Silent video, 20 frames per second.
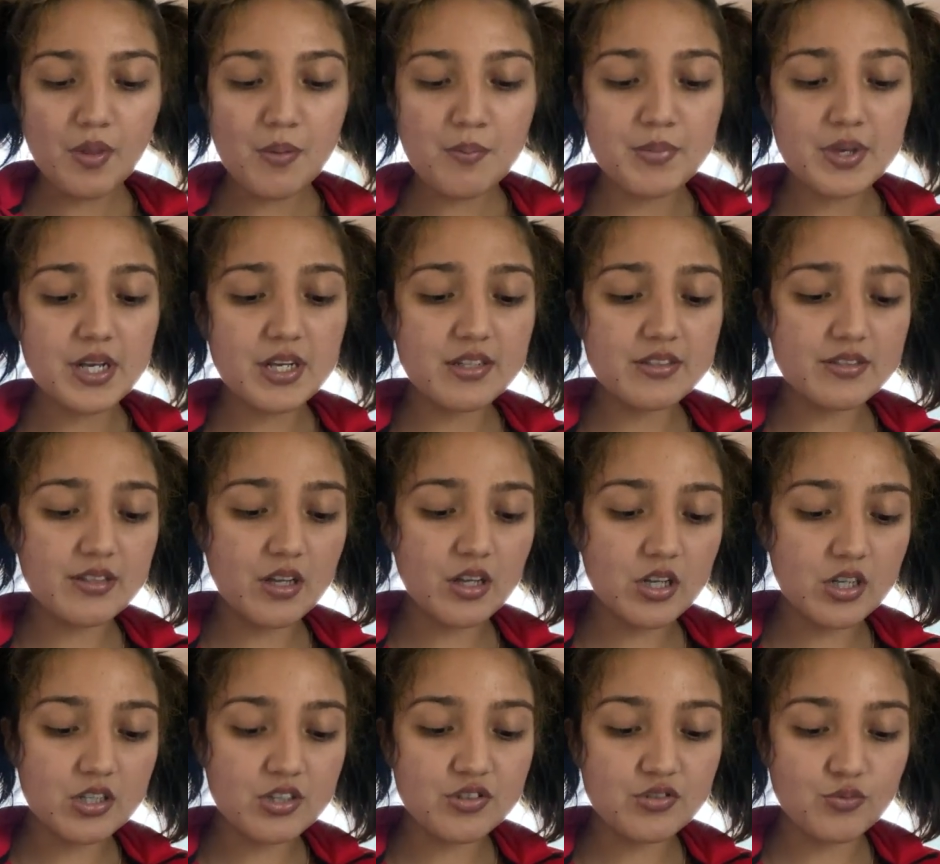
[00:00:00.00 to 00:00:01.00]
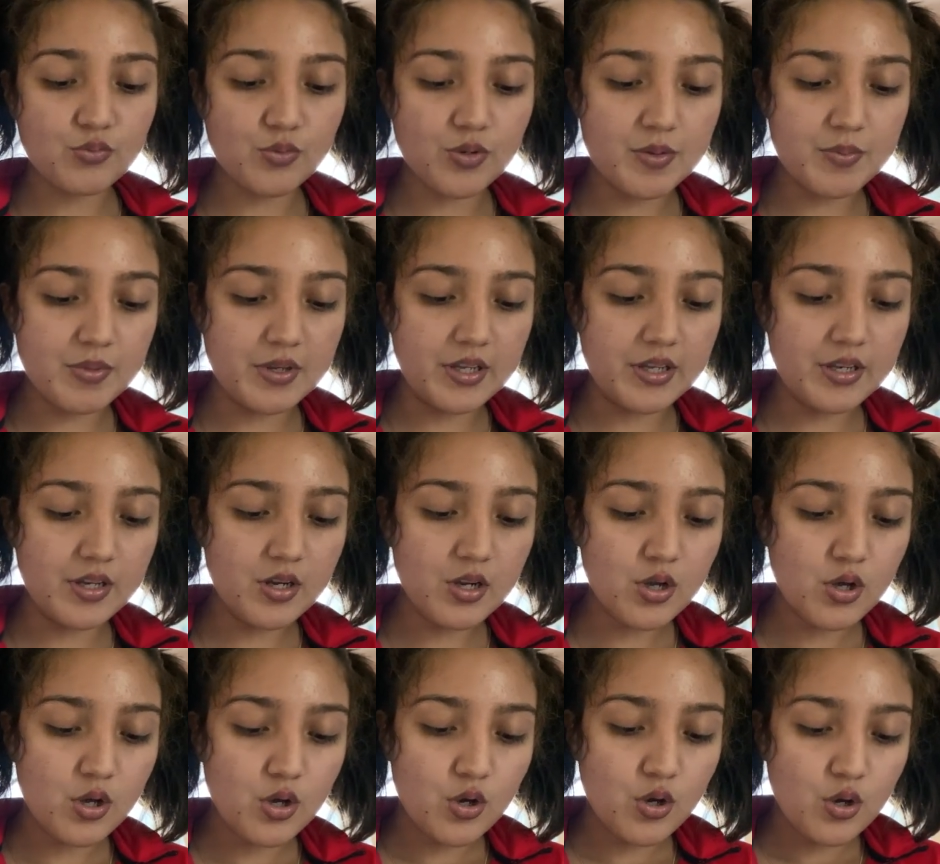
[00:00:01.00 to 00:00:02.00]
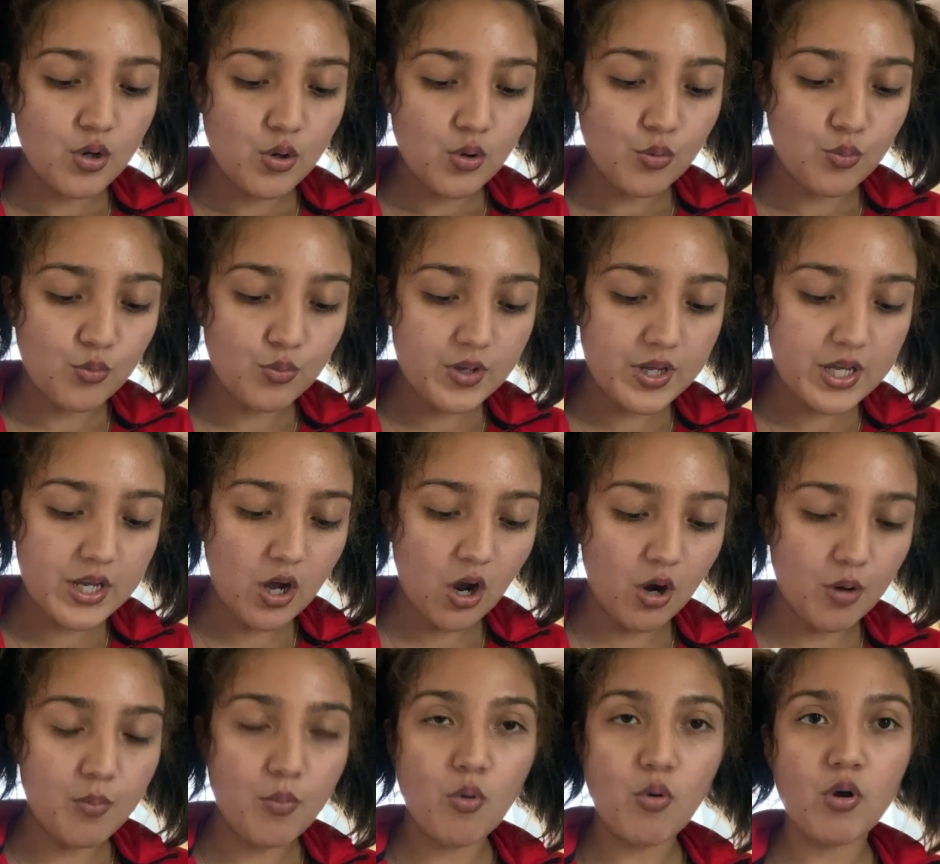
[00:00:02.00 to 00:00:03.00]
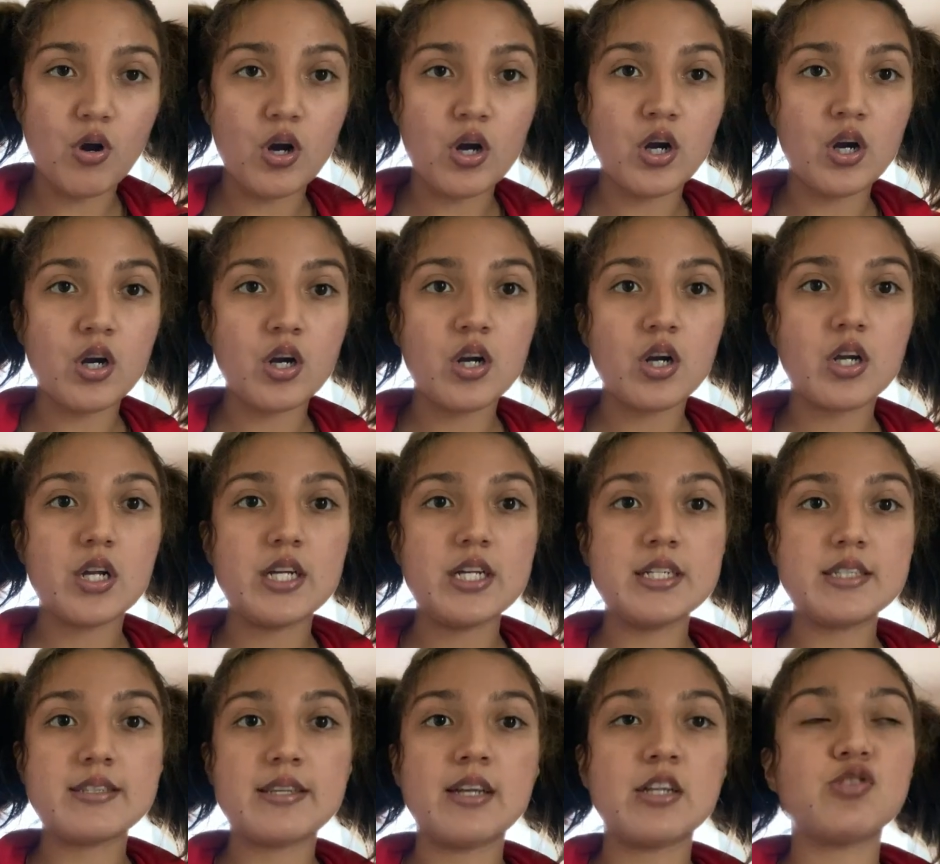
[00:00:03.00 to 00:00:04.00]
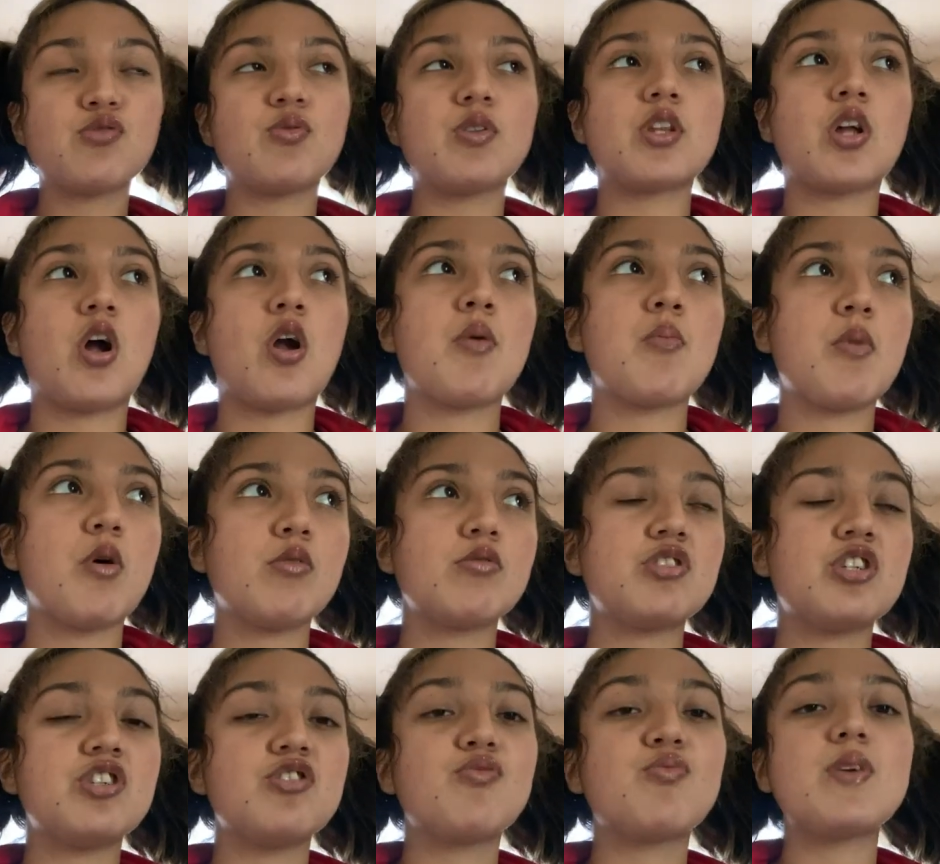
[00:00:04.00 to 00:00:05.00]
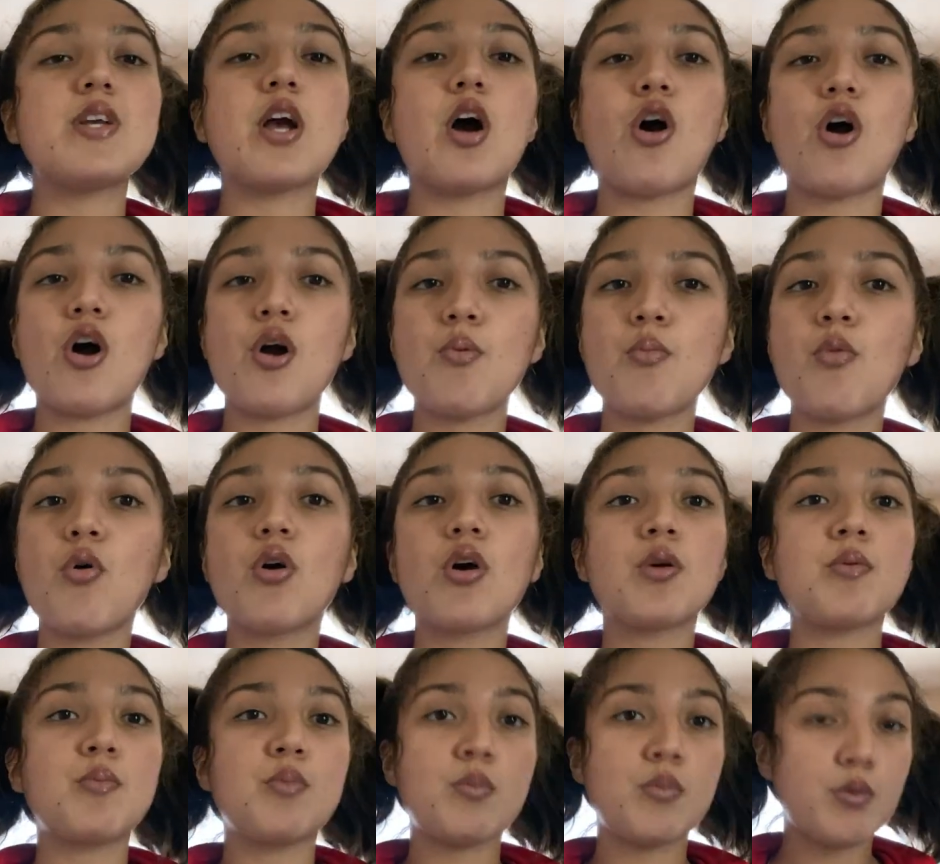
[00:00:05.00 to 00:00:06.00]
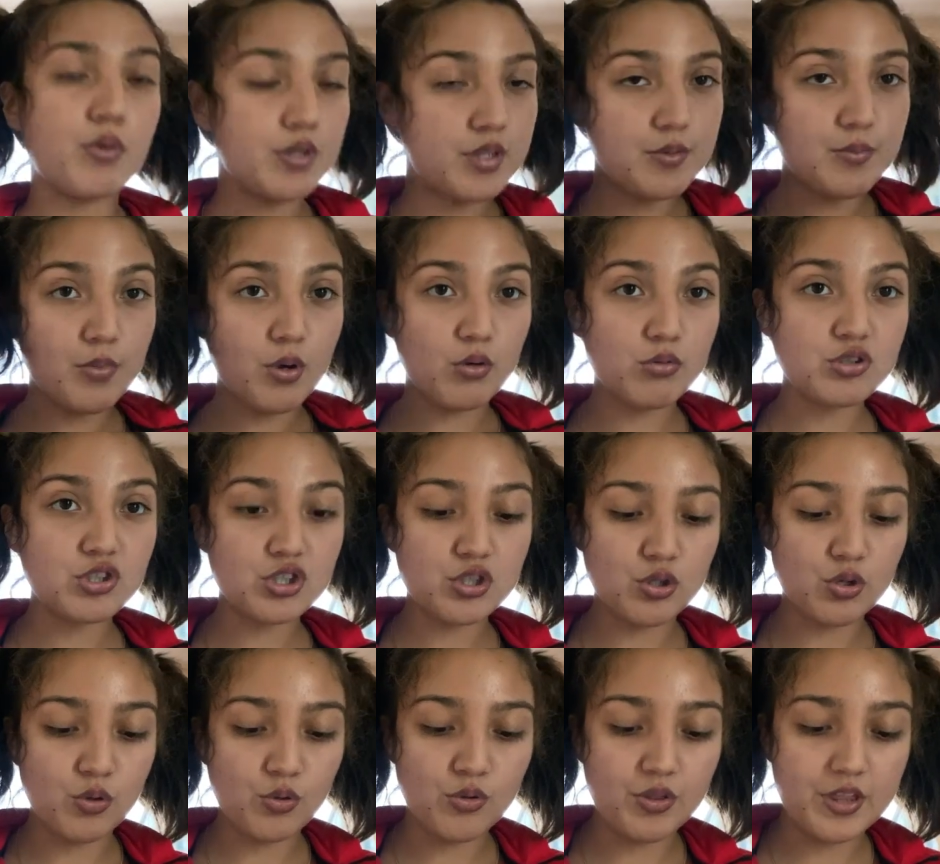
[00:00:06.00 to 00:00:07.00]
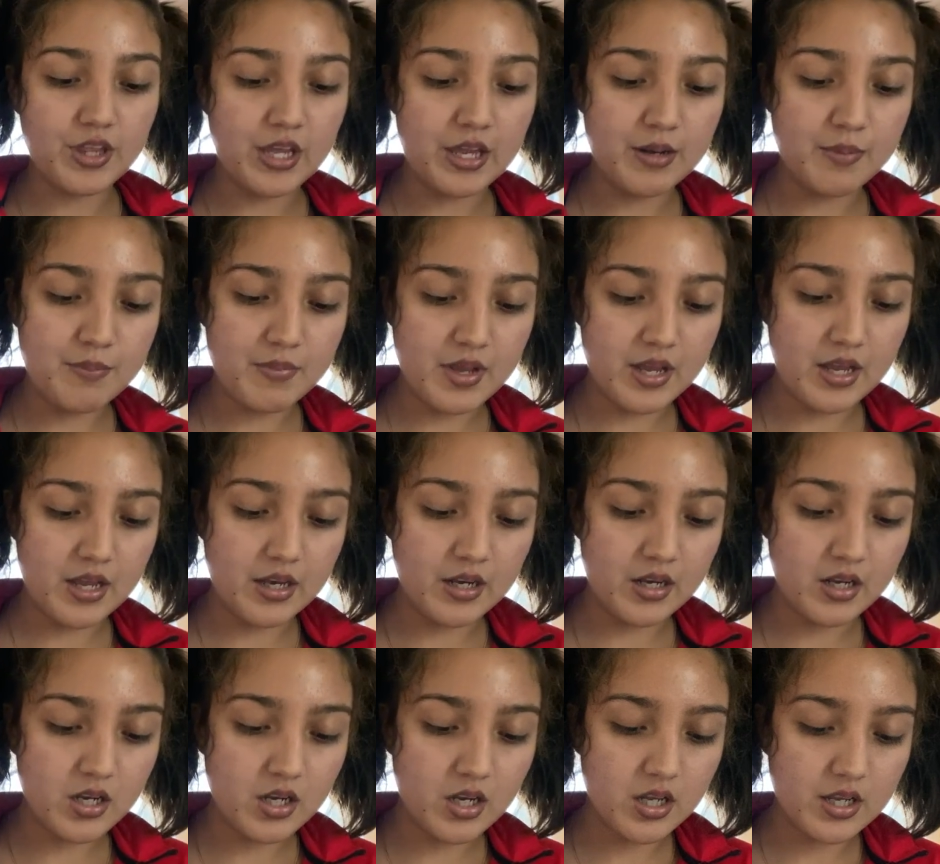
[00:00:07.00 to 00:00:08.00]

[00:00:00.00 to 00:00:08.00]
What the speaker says: Because us women, we are more in touch with our emotions. We are more emotional than men.